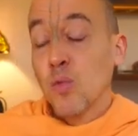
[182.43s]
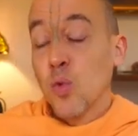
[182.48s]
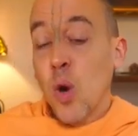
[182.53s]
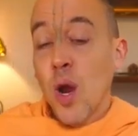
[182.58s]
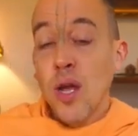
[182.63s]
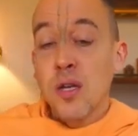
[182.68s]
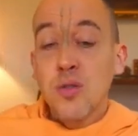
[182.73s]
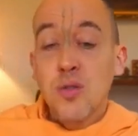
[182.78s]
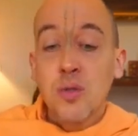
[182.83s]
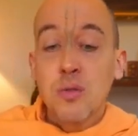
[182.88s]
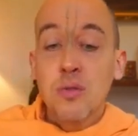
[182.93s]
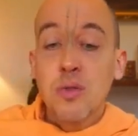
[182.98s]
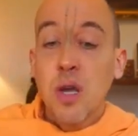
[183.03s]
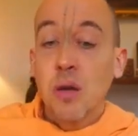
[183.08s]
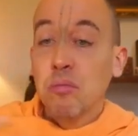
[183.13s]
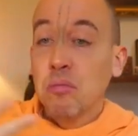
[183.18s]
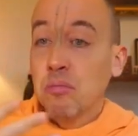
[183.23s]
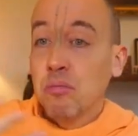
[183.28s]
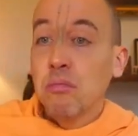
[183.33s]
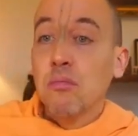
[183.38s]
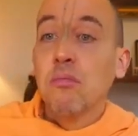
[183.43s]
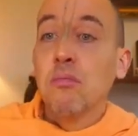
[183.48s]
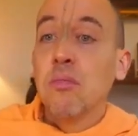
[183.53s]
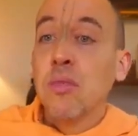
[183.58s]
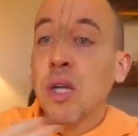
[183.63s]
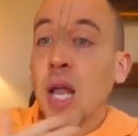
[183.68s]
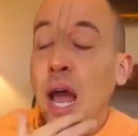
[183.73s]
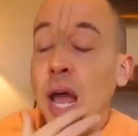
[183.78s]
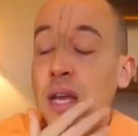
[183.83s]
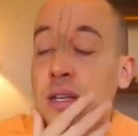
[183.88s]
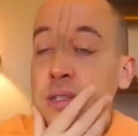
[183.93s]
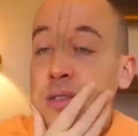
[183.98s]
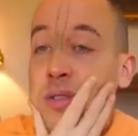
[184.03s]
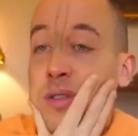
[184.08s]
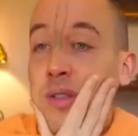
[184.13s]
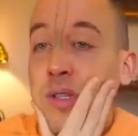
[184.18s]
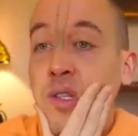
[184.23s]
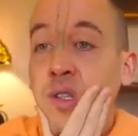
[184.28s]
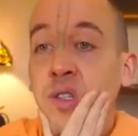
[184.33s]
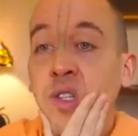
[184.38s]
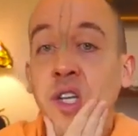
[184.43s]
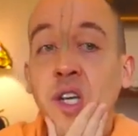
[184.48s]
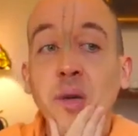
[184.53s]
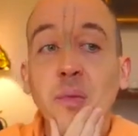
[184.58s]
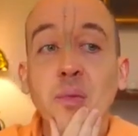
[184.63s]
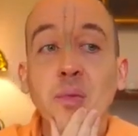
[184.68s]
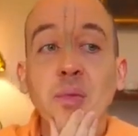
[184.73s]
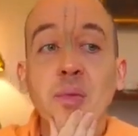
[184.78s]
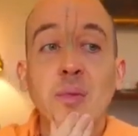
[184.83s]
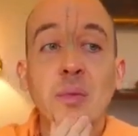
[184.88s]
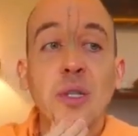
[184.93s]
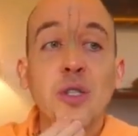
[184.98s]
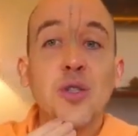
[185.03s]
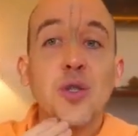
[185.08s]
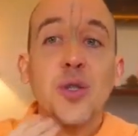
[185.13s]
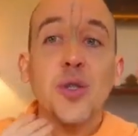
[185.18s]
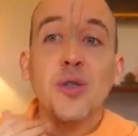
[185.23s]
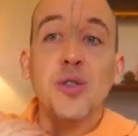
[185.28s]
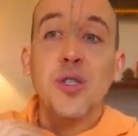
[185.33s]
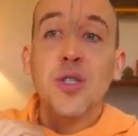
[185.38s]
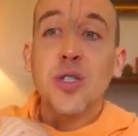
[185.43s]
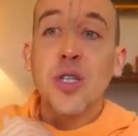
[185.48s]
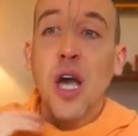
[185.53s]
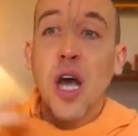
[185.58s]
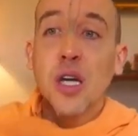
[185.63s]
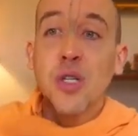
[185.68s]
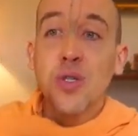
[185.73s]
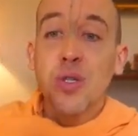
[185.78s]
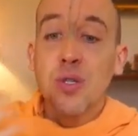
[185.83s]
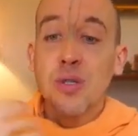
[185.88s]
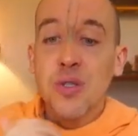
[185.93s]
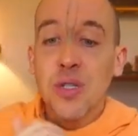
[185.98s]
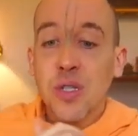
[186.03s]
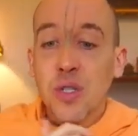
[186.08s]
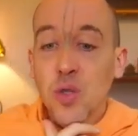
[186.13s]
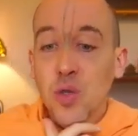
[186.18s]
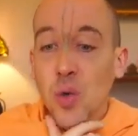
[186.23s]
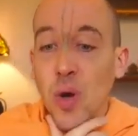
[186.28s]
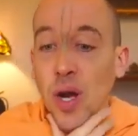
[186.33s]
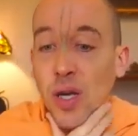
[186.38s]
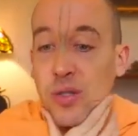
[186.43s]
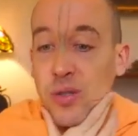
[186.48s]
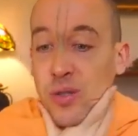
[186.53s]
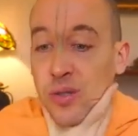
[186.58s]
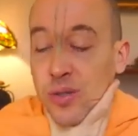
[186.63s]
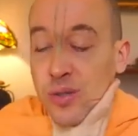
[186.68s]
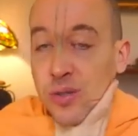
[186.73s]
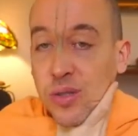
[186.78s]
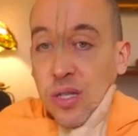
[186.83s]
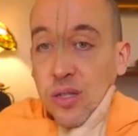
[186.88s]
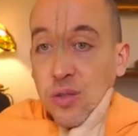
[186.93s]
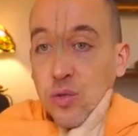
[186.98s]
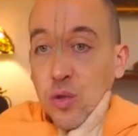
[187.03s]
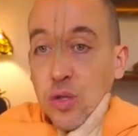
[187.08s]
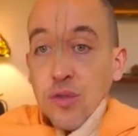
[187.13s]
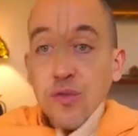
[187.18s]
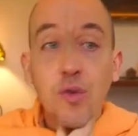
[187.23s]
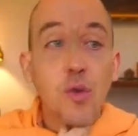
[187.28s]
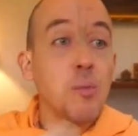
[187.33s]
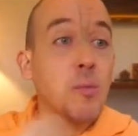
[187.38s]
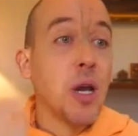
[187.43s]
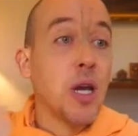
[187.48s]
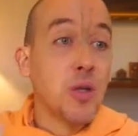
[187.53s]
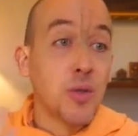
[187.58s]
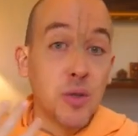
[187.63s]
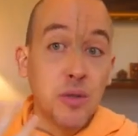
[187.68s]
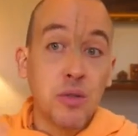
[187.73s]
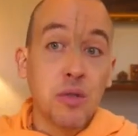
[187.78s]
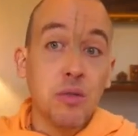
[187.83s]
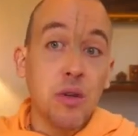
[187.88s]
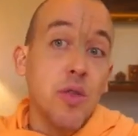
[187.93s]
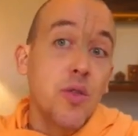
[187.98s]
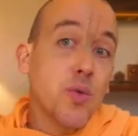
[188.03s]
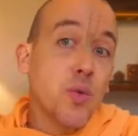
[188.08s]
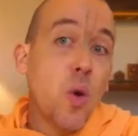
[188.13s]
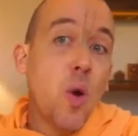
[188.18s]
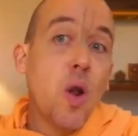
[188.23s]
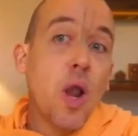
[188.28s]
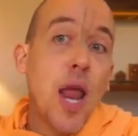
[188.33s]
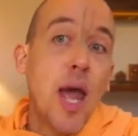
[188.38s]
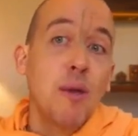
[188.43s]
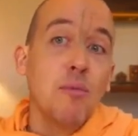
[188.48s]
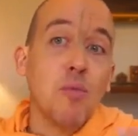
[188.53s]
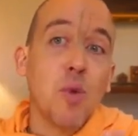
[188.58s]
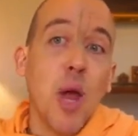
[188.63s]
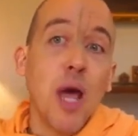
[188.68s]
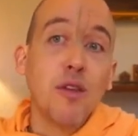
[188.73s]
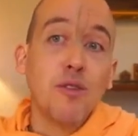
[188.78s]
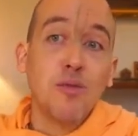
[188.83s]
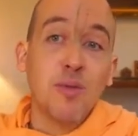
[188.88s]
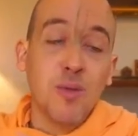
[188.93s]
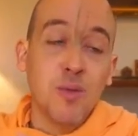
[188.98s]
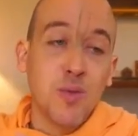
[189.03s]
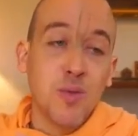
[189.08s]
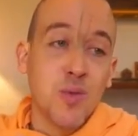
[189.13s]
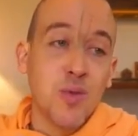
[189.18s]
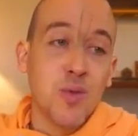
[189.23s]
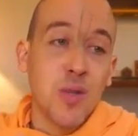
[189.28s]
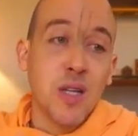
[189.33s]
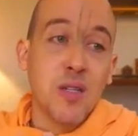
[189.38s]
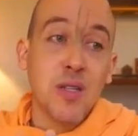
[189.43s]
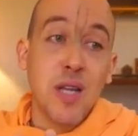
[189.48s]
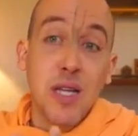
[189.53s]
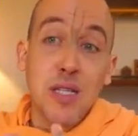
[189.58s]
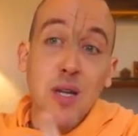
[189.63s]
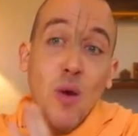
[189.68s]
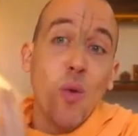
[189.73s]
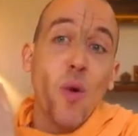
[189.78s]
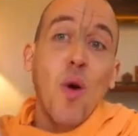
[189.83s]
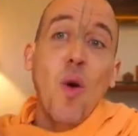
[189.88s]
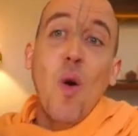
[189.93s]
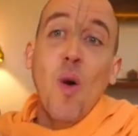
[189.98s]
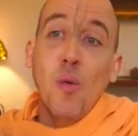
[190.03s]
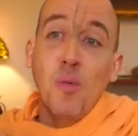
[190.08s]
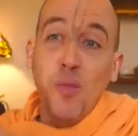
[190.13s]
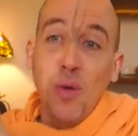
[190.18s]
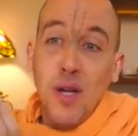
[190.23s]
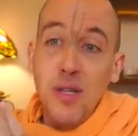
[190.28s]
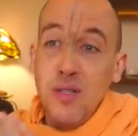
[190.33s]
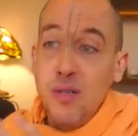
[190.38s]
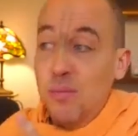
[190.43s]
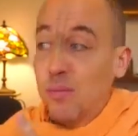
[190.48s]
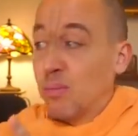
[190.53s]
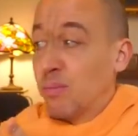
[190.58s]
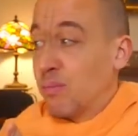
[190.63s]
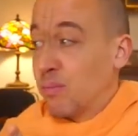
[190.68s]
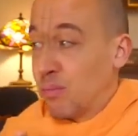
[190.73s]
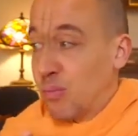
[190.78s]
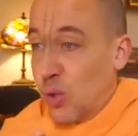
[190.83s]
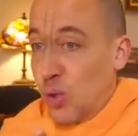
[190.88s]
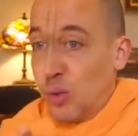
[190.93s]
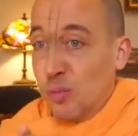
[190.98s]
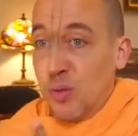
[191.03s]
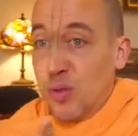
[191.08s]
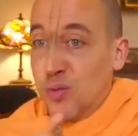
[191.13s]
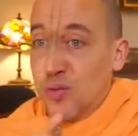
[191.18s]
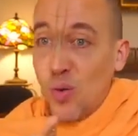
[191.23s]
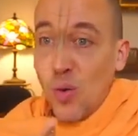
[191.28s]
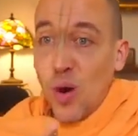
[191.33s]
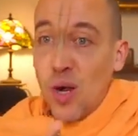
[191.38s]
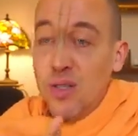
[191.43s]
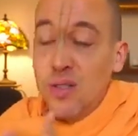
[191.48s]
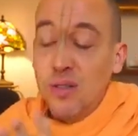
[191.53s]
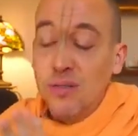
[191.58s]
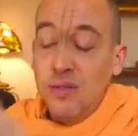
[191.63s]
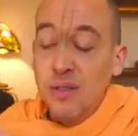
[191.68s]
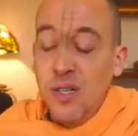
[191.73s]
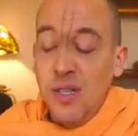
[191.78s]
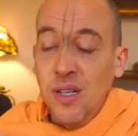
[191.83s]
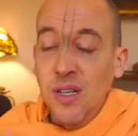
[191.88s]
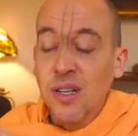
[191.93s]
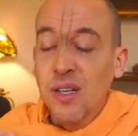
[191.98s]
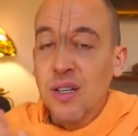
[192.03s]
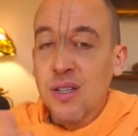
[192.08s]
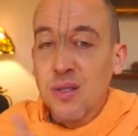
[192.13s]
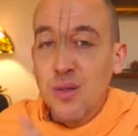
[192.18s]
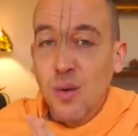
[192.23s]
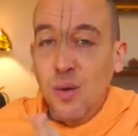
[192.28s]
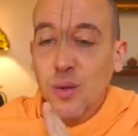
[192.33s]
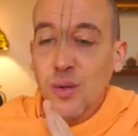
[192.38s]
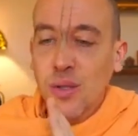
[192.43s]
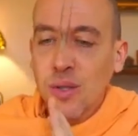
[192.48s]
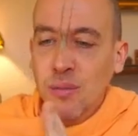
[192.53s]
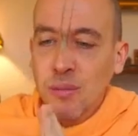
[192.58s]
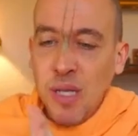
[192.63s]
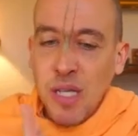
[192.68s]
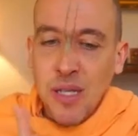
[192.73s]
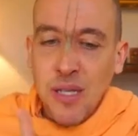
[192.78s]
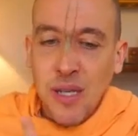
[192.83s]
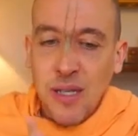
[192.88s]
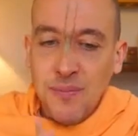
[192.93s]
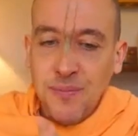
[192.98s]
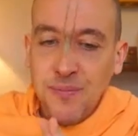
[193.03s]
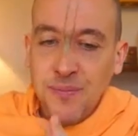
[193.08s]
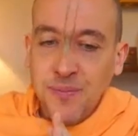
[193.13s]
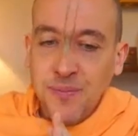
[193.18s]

rise to some nice, deep, mature discussions, interactions, and transformation even through online platforms. That's our hope. That's the purpose for us of social media.